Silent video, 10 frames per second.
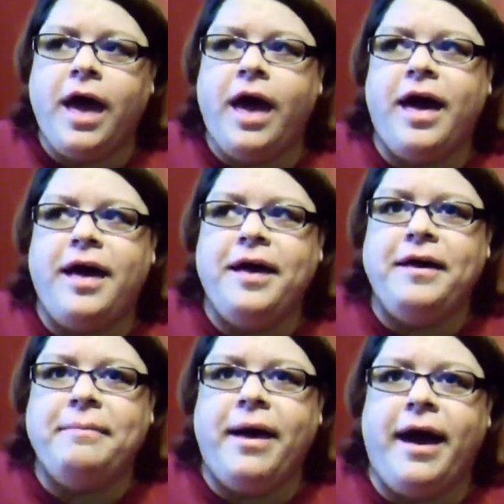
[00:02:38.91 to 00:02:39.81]

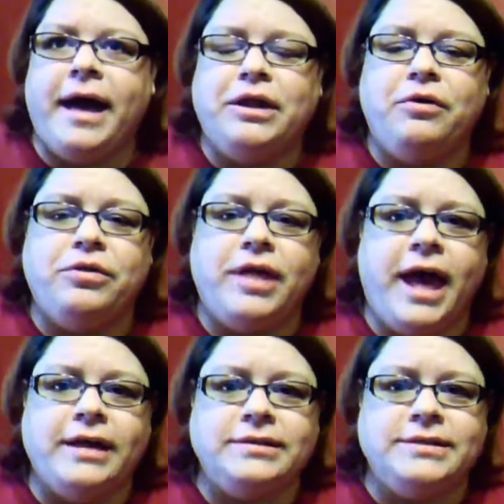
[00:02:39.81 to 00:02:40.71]
I know
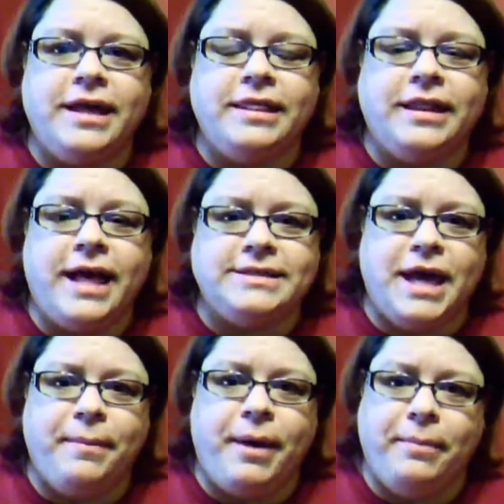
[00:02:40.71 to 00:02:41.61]
that the last
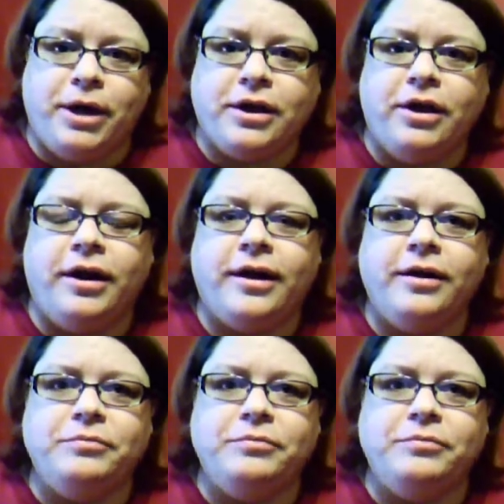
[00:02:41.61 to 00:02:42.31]
time I bought a car,